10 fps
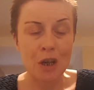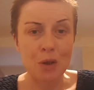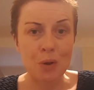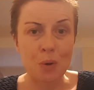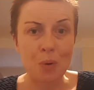
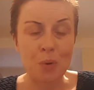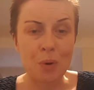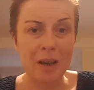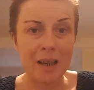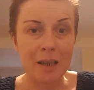
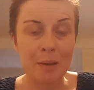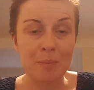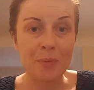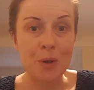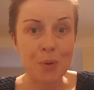So
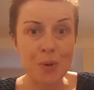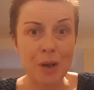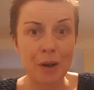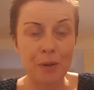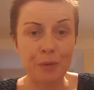those
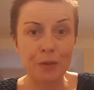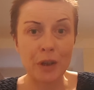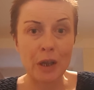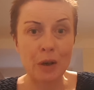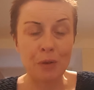of
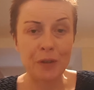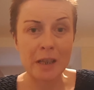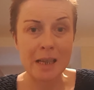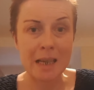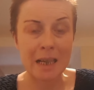the
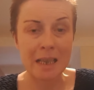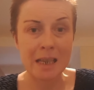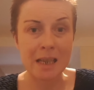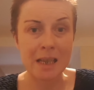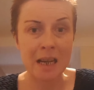offences
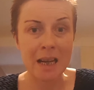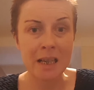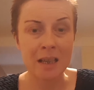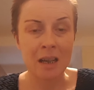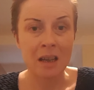against the
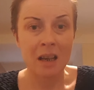state